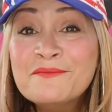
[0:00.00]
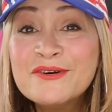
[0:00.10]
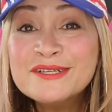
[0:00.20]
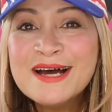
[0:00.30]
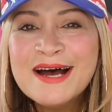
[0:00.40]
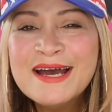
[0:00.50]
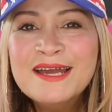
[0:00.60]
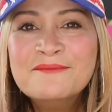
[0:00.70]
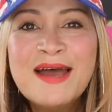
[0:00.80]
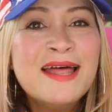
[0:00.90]
more
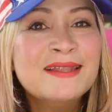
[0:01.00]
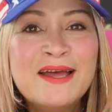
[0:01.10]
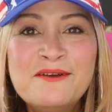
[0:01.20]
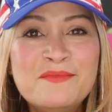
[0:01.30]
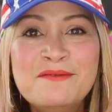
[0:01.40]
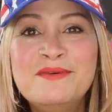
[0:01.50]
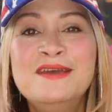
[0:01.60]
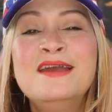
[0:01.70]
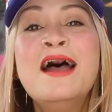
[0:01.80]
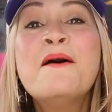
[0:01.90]
time and letting me
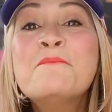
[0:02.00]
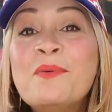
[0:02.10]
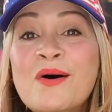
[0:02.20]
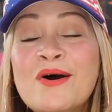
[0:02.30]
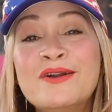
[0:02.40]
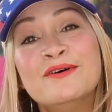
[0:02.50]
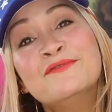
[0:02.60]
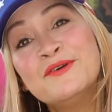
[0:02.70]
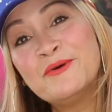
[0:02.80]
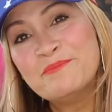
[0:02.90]
be part
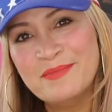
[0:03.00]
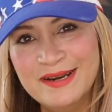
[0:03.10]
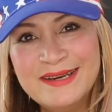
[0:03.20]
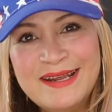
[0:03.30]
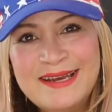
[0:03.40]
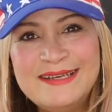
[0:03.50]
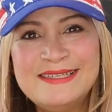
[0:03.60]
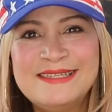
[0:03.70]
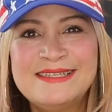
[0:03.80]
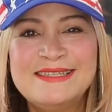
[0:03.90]
of your
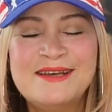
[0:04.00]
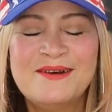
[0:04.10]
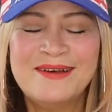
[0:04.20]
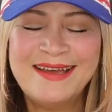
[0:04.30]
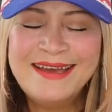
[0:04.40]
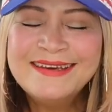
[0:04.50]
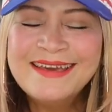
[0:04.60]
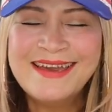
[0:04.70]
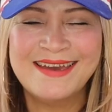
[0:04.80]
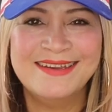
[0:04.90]
Mondays
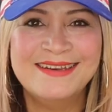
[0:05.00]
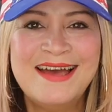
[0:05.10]
again.